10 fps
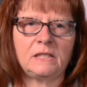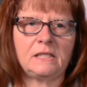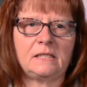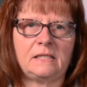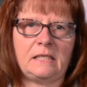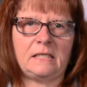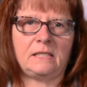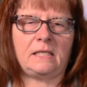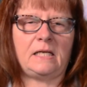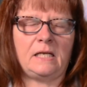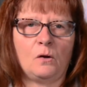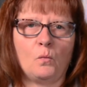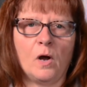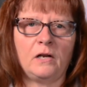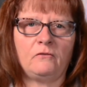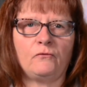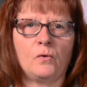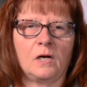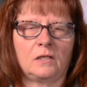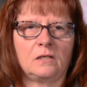to the CDC, 1 in
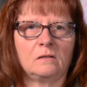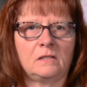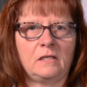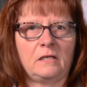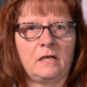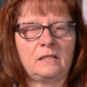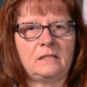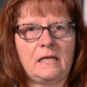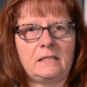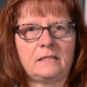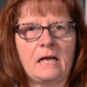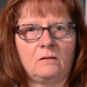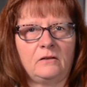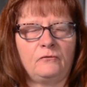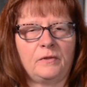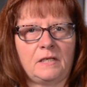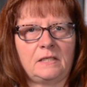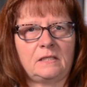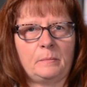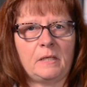4 adults in the United States now live with a
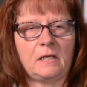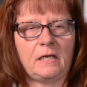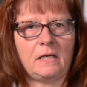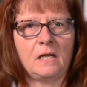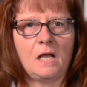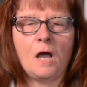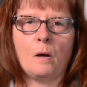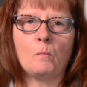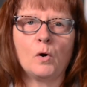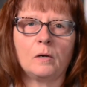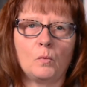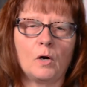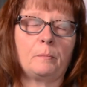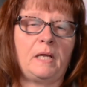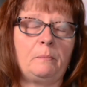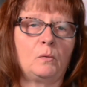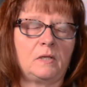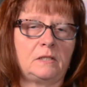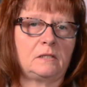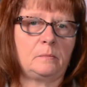disability. More and more people
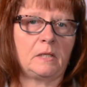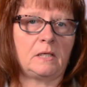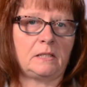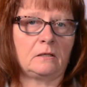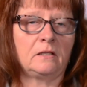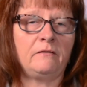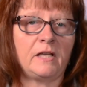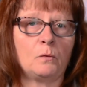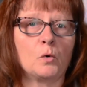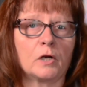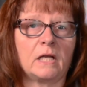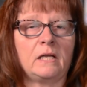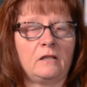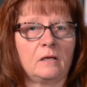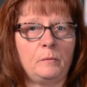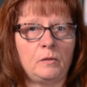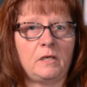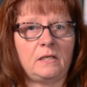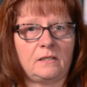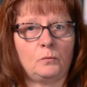with disabilities are living and working in the
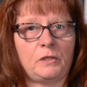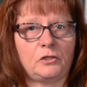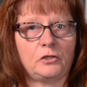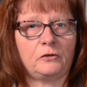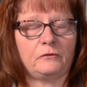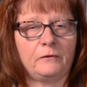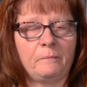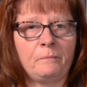communities that we serve.